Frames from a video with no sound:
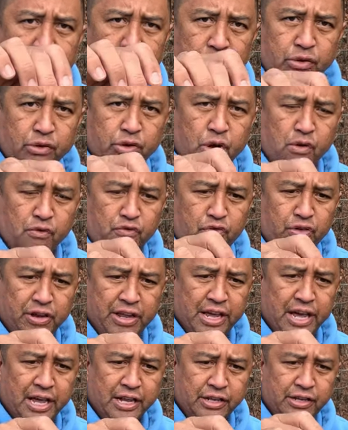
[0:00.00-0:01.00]
so don't
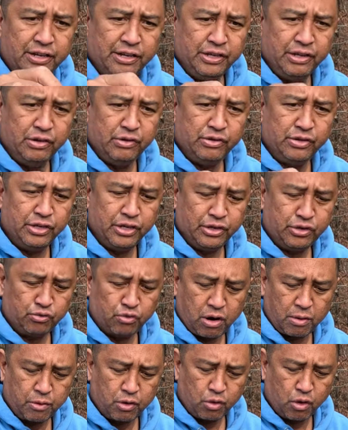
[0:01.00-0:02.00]
forget to use this
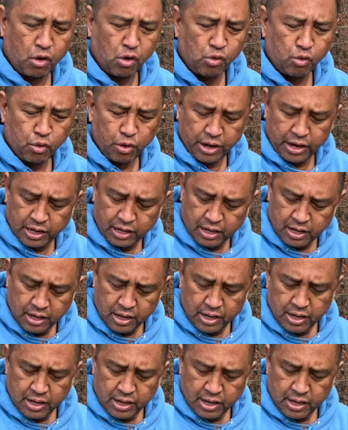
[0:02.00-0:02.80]
rubber O-ring